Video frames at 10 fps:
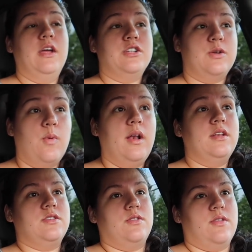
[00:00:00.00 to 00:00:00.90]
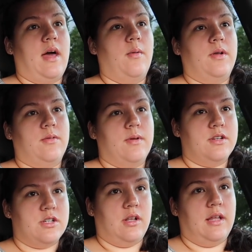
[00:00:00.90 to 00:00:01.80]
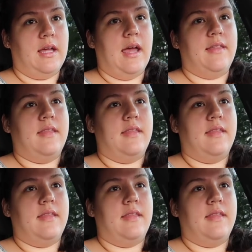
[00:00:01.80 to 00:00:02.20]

she wanted to do that one originally and